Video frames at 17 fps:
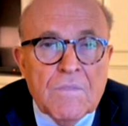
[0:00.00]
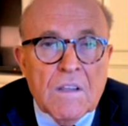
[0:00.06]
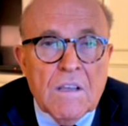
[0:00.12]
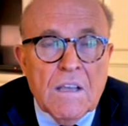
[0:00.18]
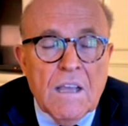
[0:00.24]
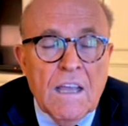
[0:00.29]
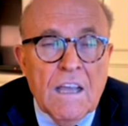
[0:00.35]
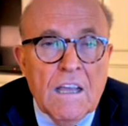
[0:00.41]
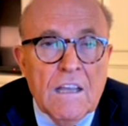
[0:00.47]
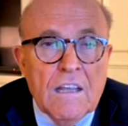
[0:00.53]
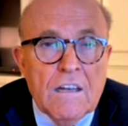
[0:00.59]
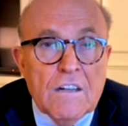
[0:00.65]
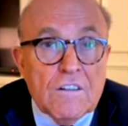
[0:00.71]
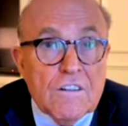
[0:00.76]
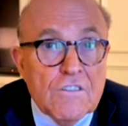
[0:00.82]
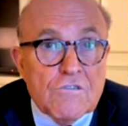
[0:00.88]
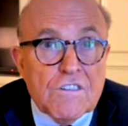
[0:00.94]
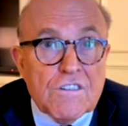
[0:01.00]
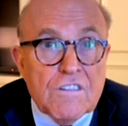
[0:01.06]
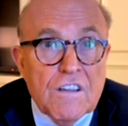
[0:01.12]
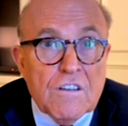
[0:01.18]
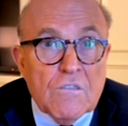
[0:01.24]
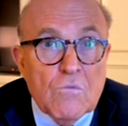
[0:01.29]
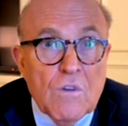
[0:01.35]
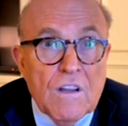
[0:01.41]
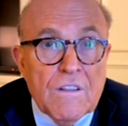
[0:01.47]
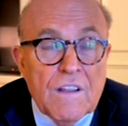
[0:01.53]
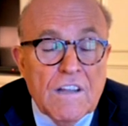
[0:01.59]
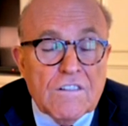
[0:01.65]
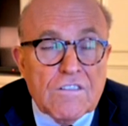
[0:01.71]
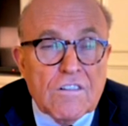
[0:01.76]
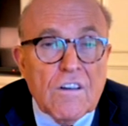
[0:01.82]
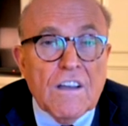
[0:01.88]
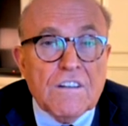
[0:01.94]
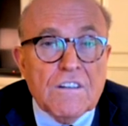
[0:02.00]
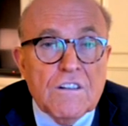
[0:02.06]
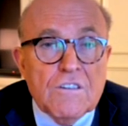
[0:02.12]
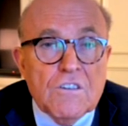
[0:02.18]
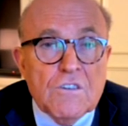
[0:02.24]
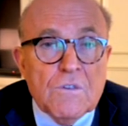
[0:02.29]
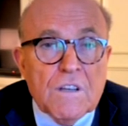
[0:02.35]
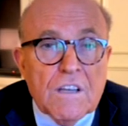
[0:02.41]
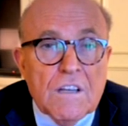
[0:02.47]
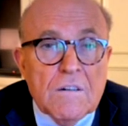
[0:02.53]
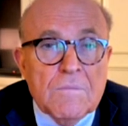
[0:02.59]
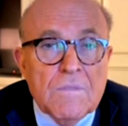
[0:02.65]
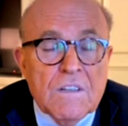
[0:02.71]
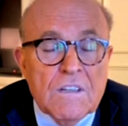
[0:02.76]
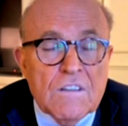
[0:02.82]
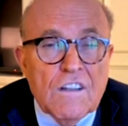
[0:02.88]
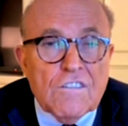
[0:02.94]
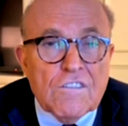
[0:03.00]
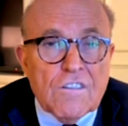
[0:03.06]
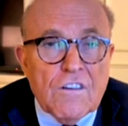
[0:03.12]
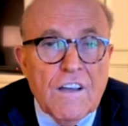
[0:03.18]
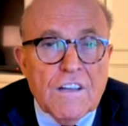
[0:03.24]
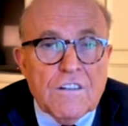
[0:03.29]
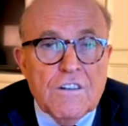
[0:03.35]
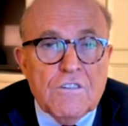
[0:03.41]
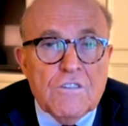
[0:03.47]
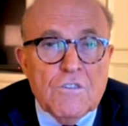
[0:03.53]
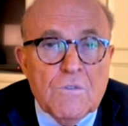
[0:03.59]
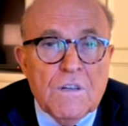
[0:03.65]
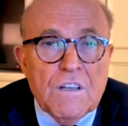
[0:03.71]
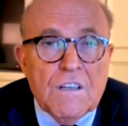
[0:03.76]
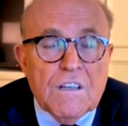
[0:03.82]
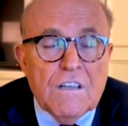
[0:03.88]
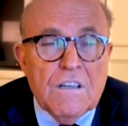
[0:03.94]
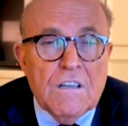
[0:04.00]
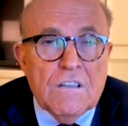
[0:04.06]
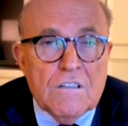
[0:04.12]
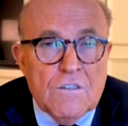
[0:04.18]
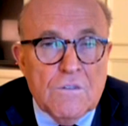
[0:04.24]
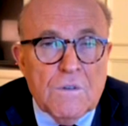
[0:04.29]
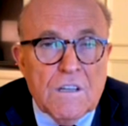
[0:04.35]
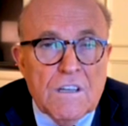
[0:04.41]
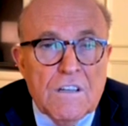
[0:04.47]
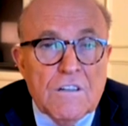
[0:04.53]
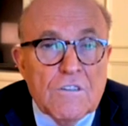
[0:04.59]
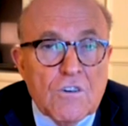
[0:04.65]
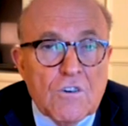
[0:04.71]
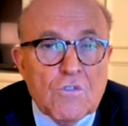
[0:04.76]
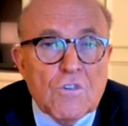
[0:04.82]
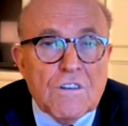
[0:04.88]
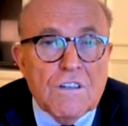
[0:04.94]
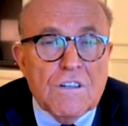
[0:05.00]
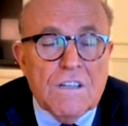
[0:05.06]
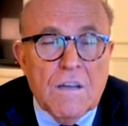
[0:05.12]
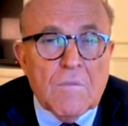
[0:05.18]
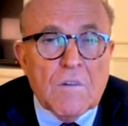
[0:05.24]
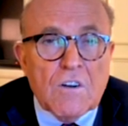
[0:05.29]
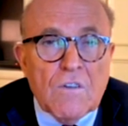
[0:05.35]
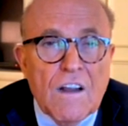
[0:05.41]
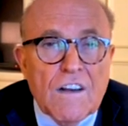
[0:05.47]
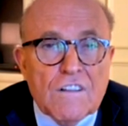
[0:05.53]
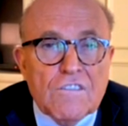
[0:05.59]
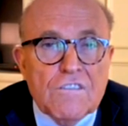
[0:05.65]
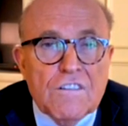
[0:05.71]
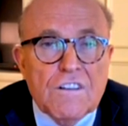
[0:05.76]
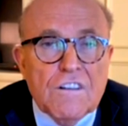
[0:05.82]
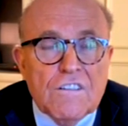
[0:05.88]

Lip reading: And it's interesting where they selected doing it. They selected doing it in the crooked Democratic cities.